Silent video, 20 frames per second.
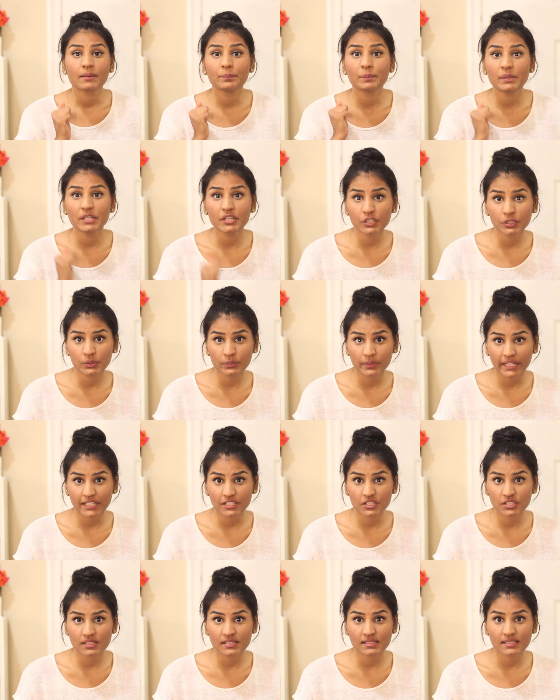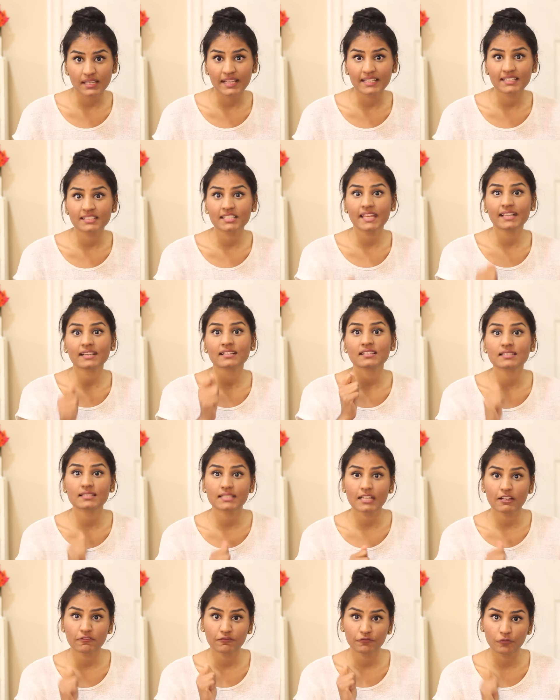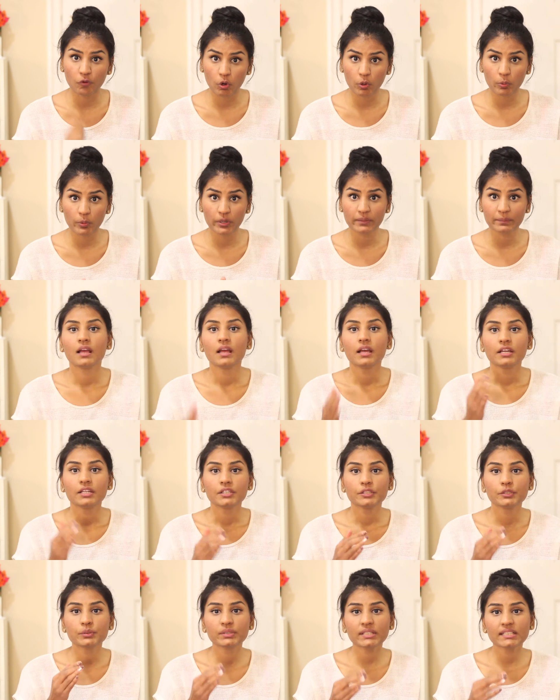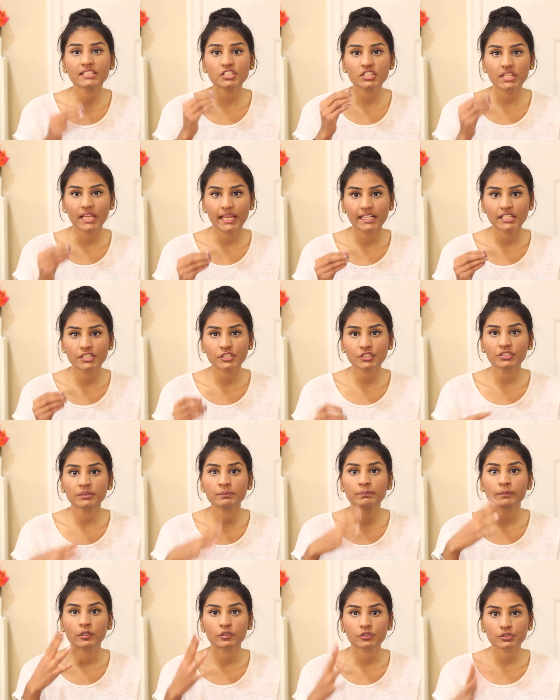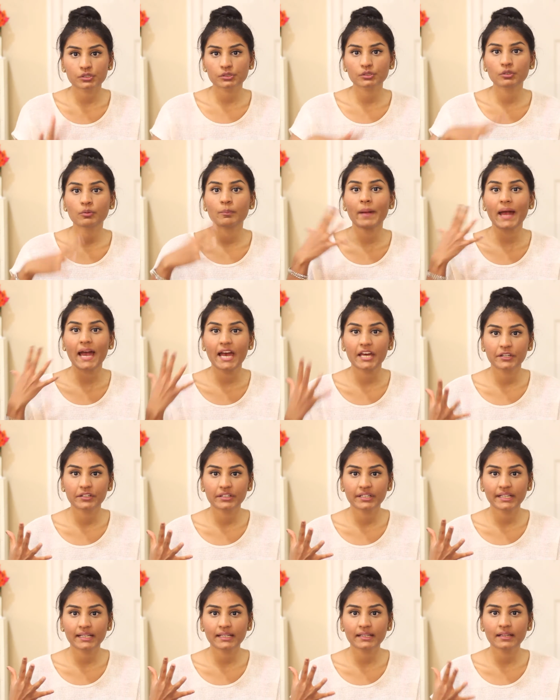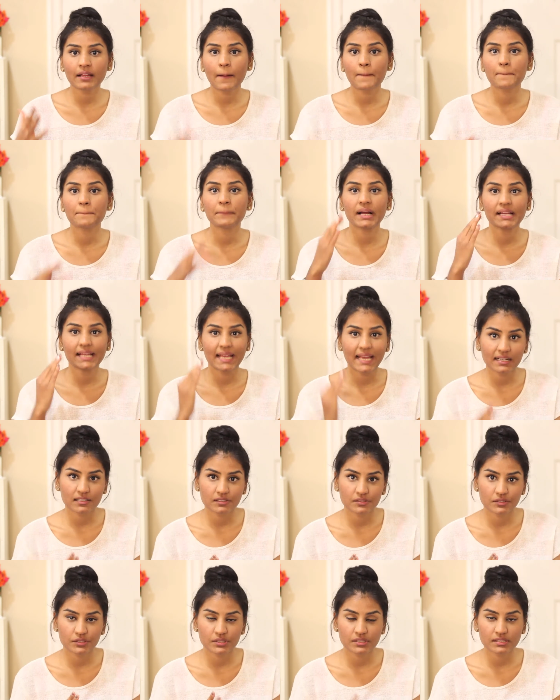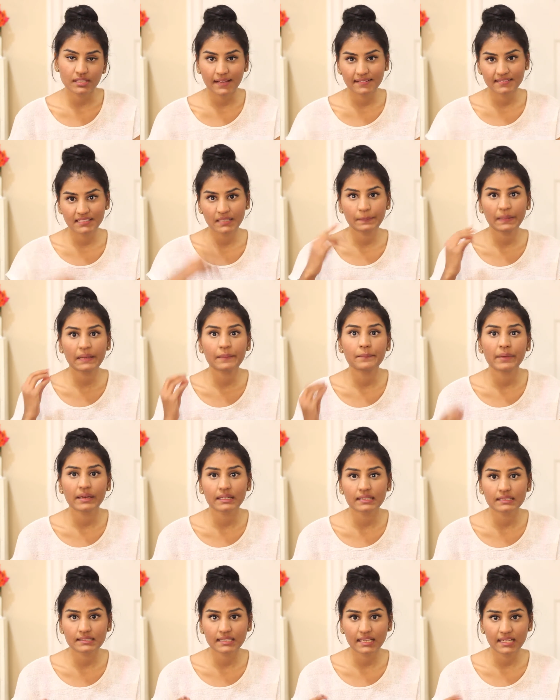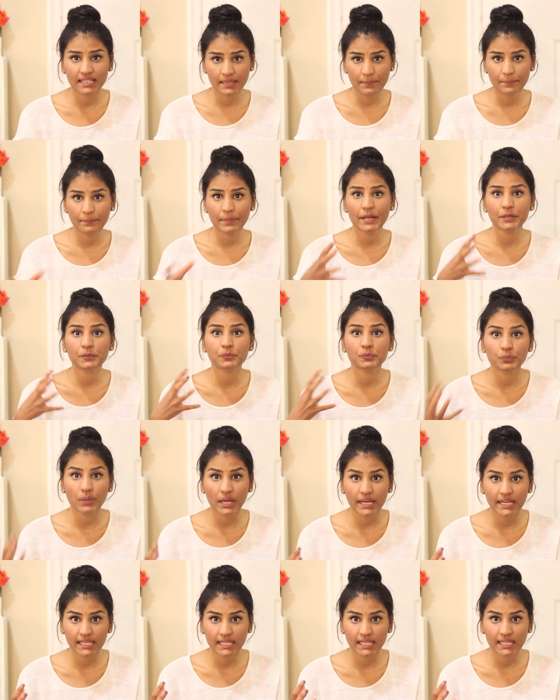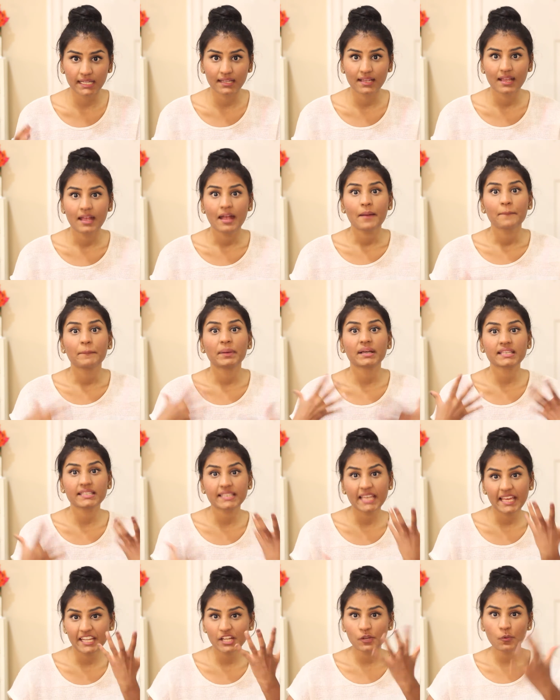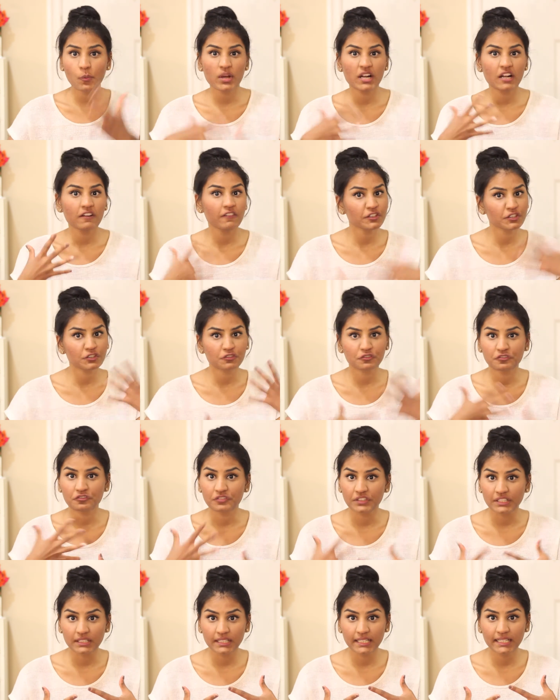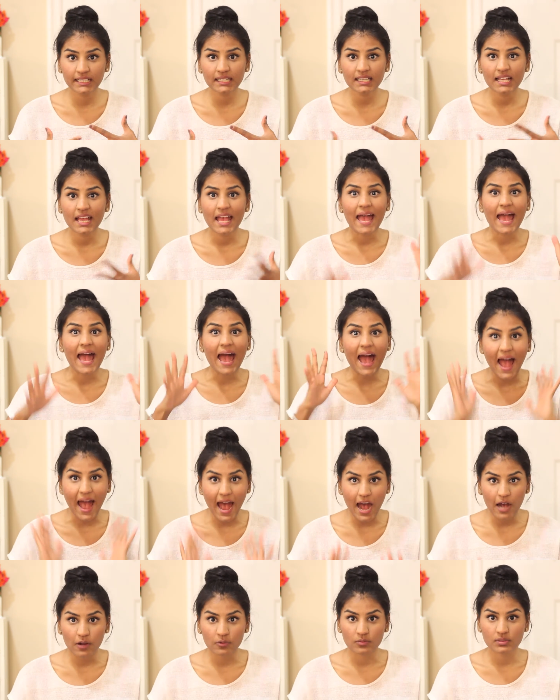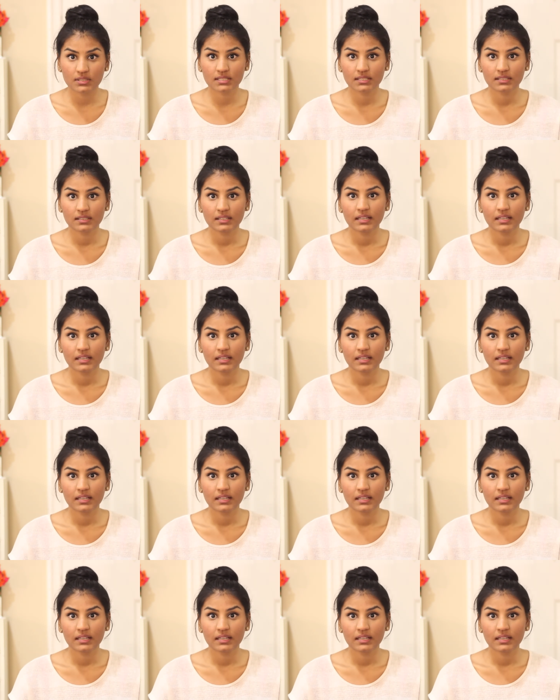Be courageous and take a step forward. You can change your emotional patterning by exercising, by meditating, by writing, by getting whatever you're feeling out.